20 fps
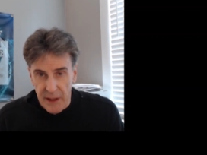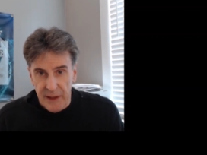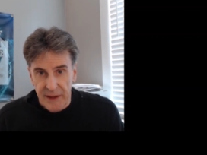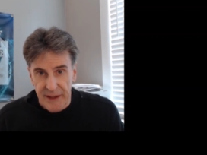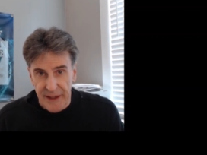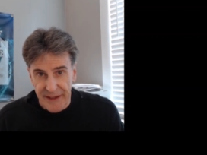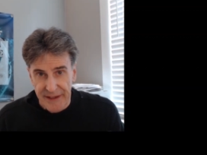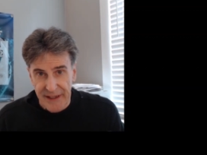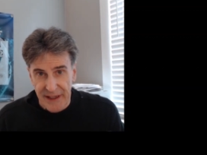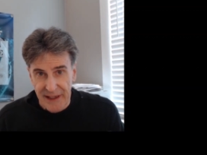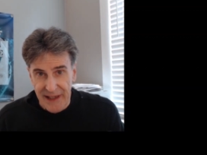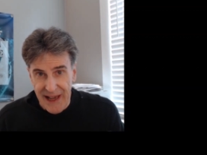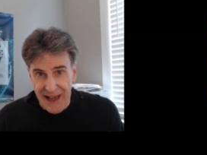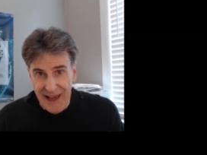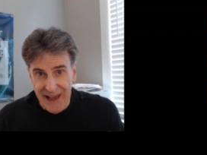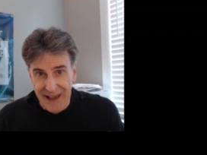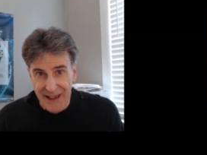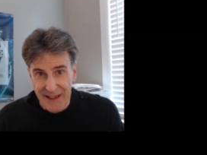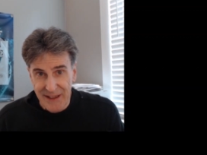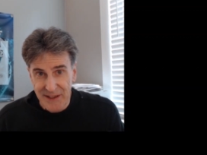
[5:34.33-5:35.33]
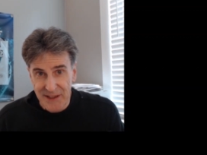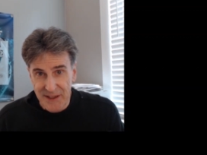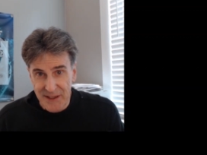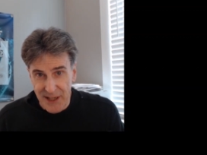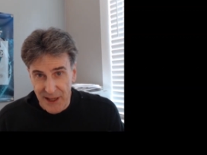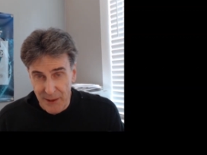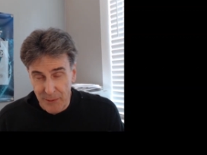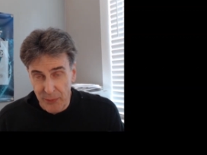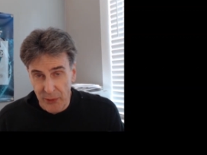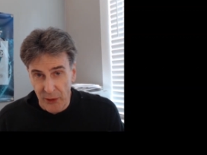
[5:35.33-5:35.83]
The delay is
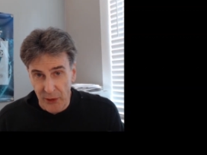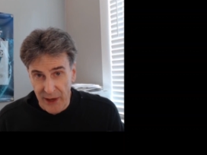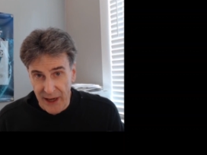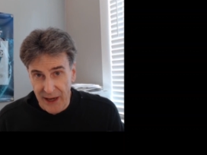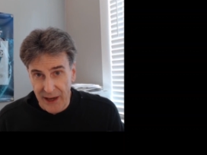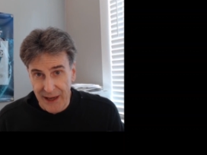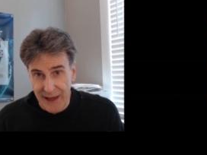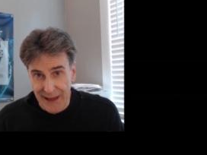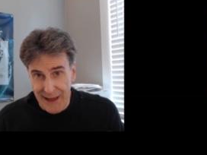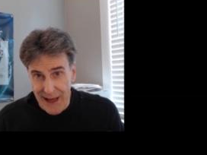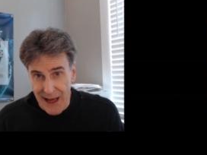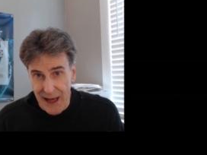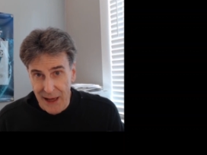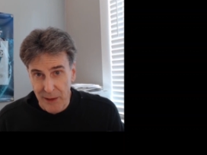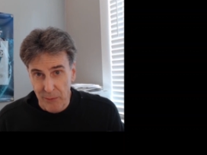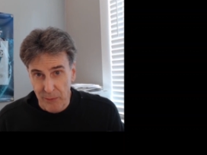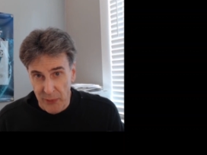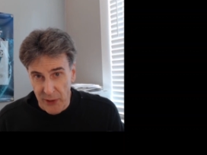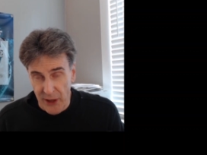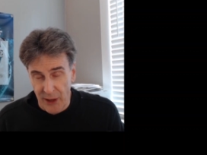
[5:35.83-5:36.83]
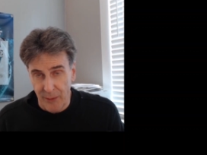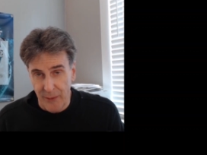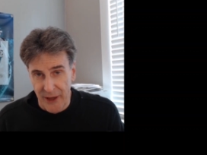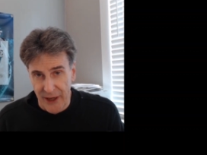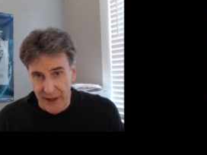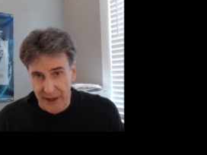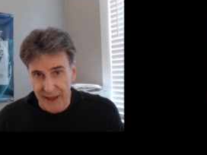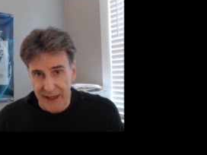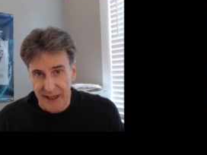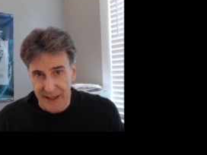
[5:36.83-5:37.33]
temporary, not
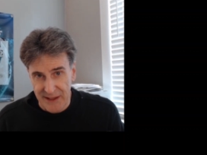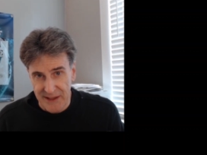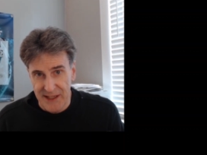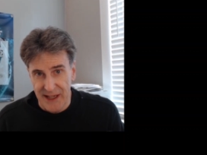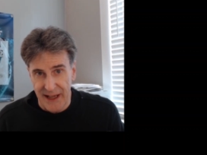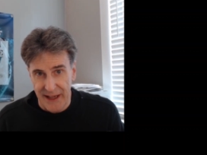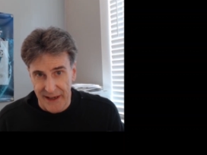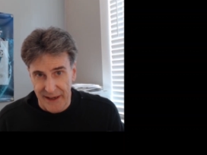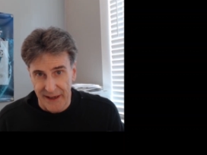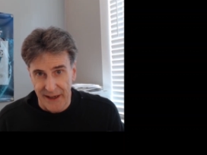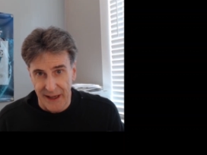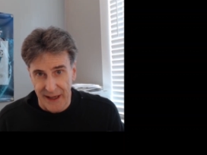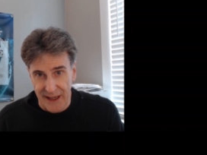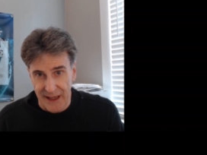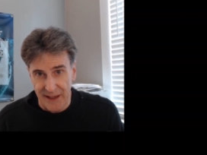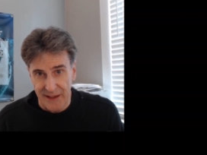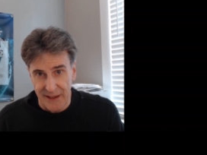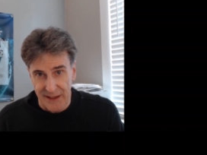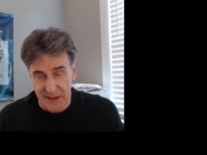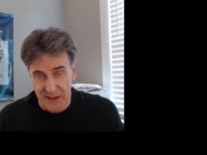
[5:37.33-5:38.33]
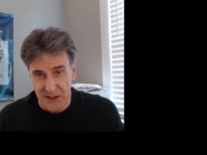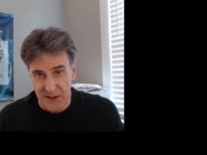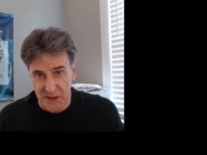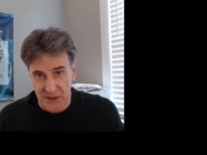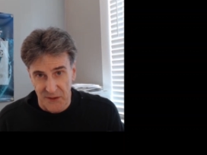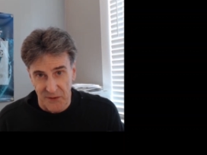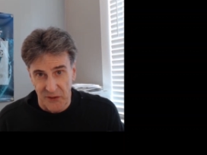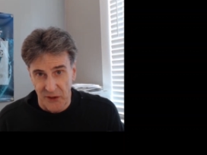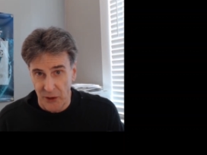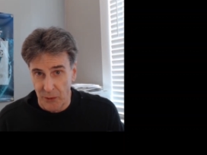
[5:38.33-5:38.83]
permanent, he said. And again, this is
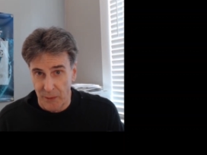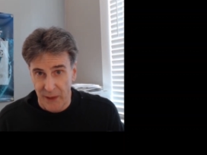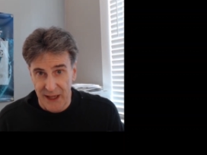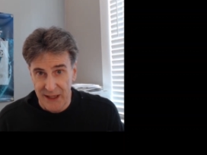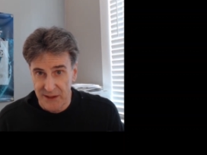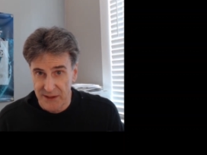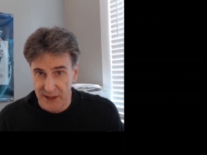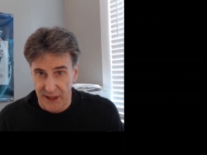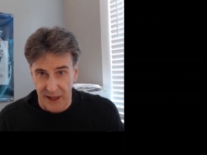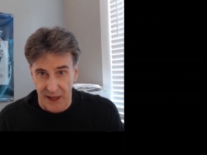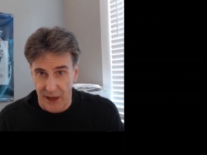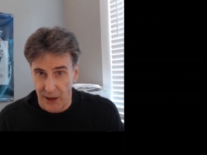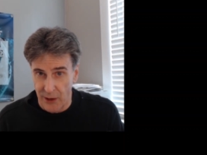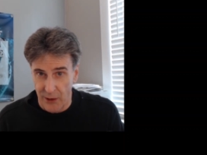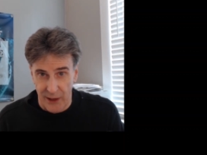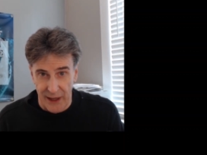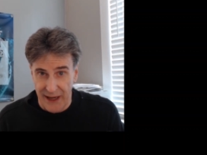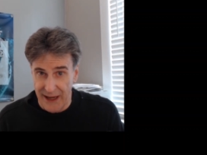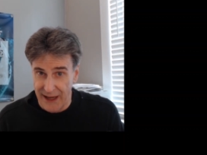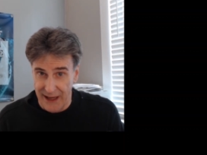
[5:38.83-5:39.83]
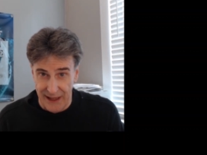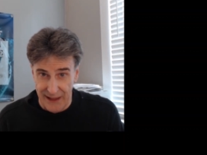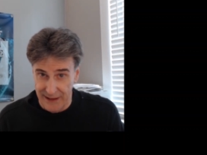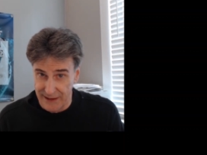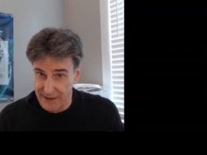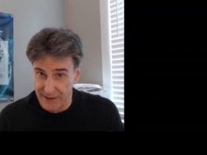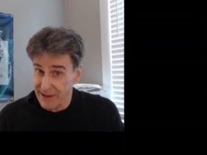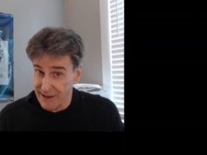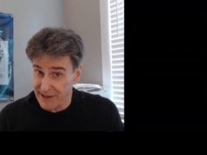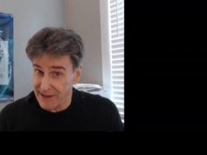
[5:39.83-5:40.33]
a few months ago,
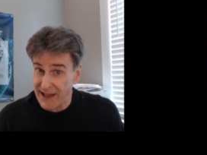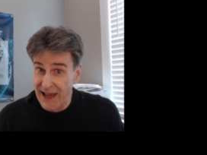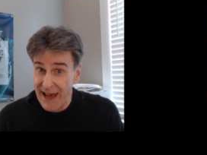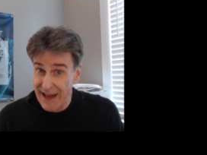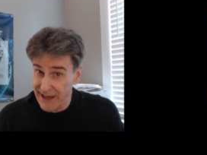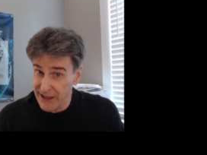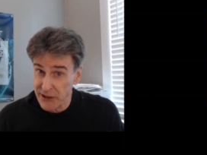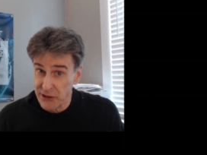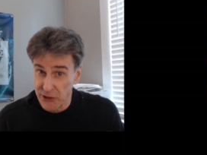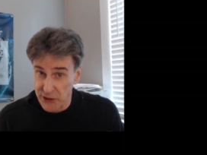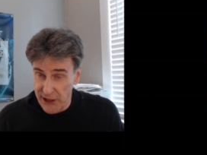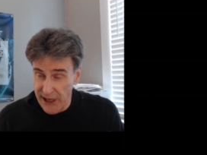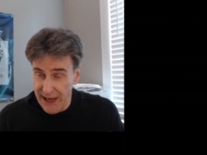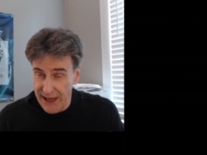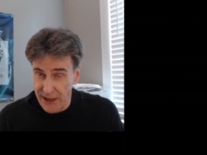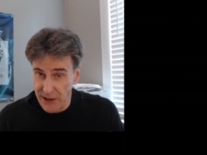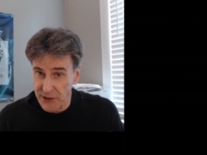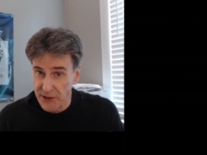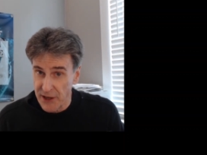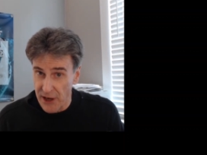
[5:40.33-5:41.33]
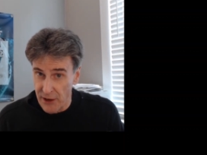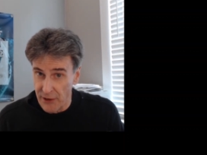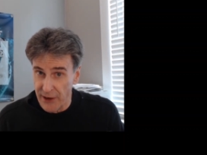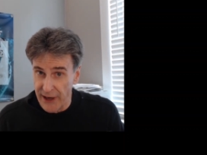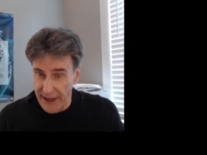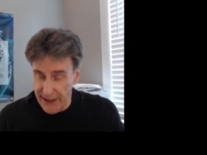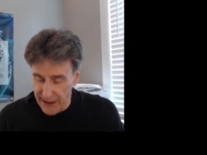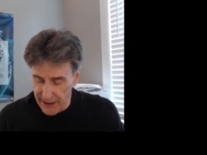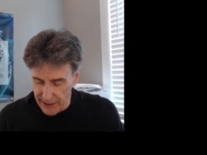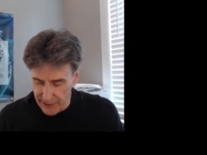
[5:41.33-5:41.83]
and that has changed
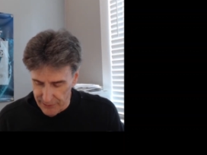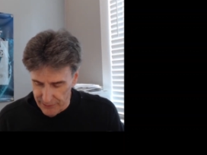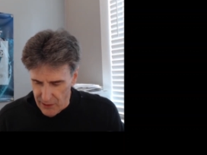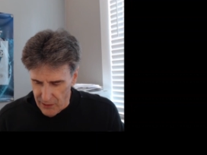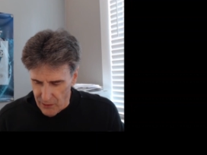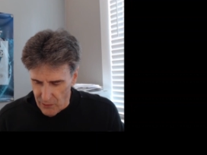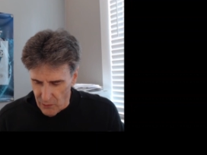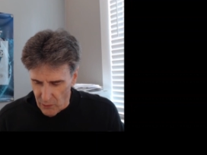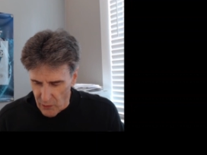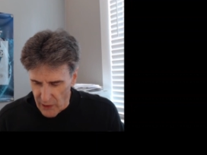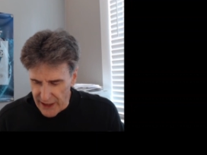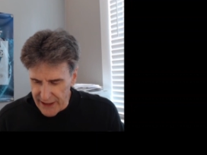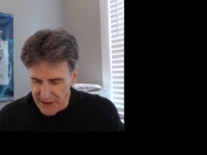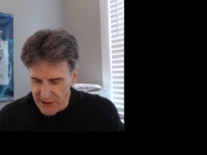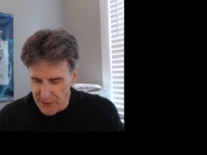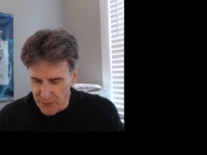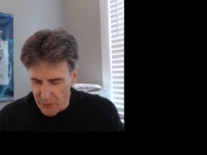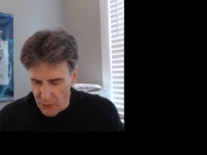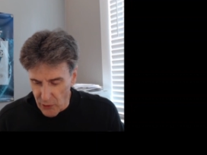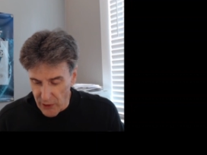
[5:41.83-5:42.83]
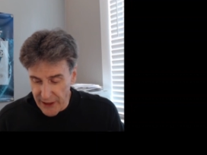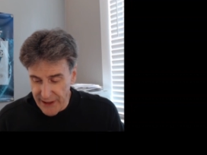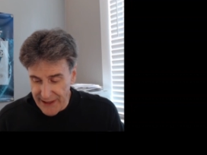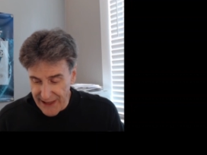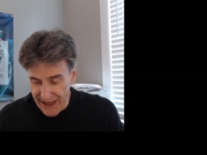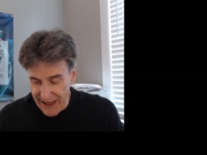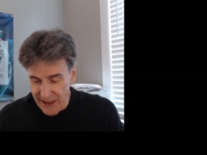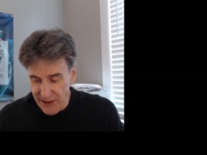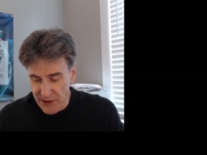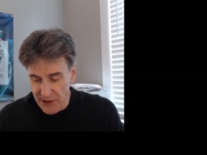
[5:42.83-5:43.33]
already. What's more
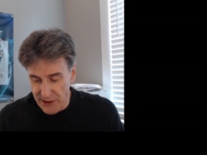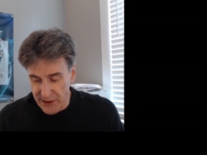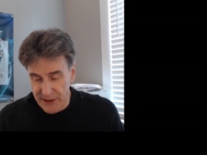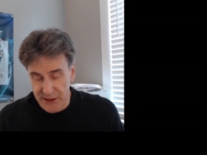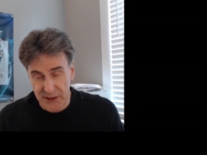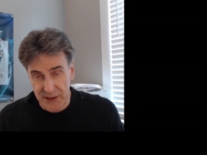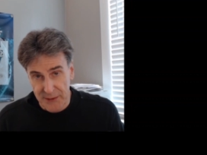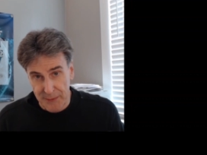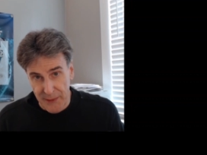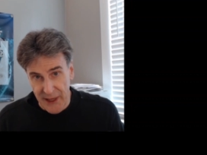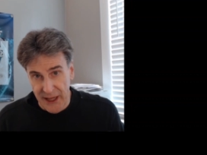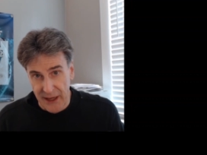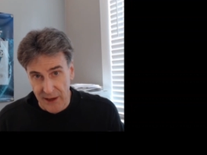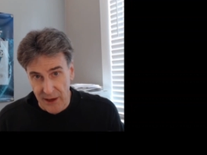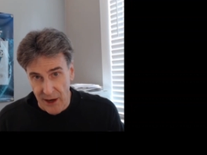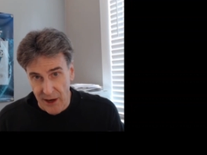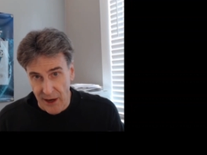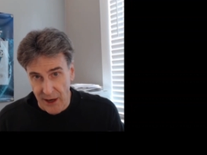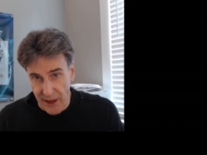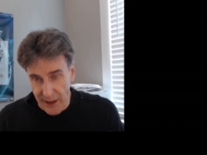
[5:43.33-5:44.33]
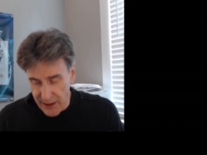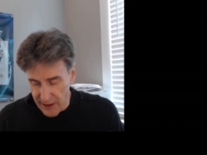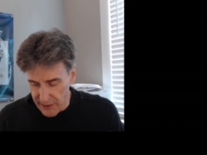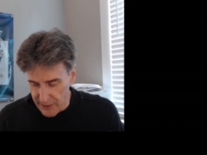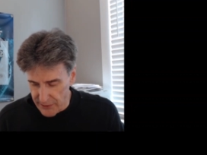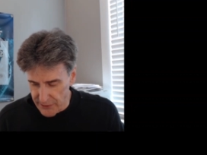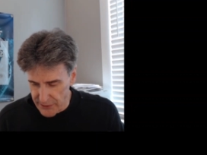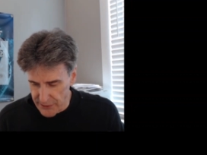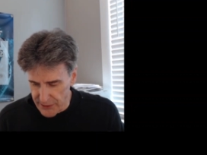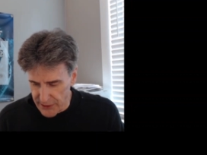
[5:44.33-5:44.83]
dangerous, Schmidt
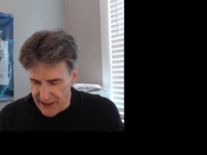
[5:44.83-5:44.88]
argues,